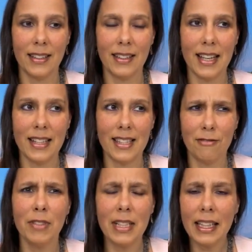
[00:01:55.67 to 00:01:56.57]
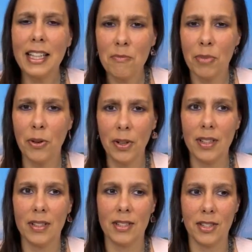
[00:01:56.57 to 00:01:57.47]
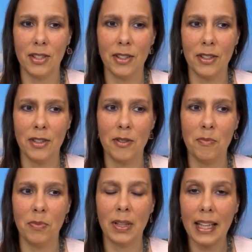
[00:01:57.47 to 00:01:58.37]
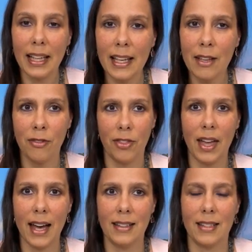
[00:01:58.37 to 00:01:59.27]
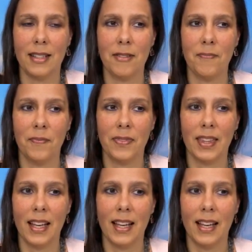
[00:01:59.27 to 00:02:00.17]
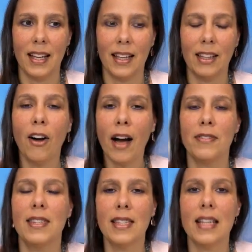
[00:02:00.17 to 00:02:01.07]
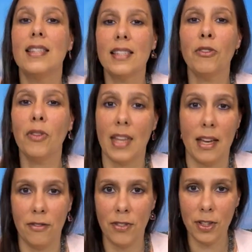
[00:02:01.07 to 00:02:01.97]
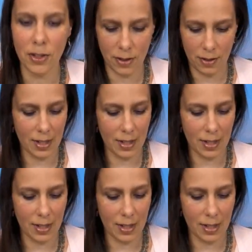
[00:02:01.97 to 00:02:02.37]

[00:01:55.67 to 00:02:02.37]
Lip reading: It's really important to believe that life is still there for you.